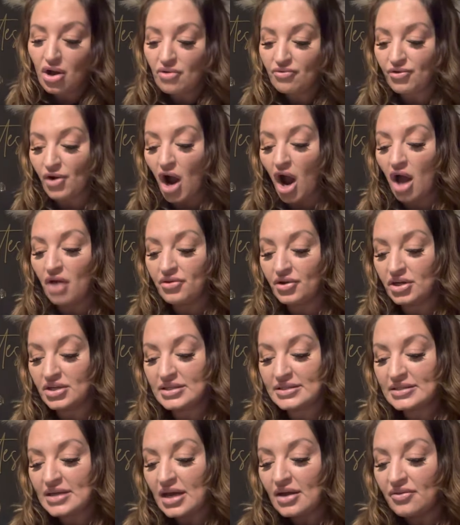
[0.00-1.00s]
For
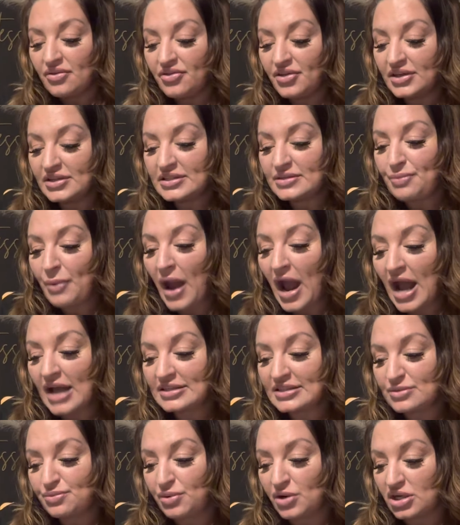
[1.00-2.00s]
others, this
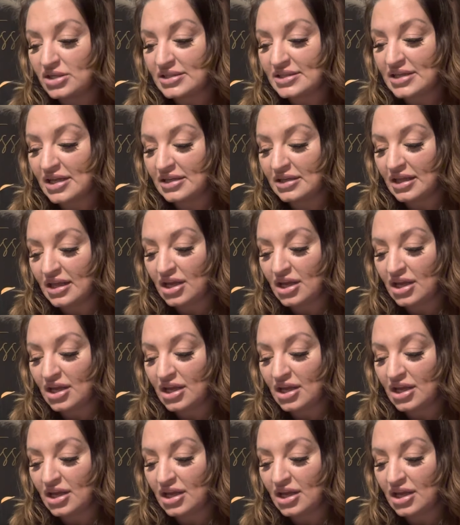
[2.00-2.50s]
past person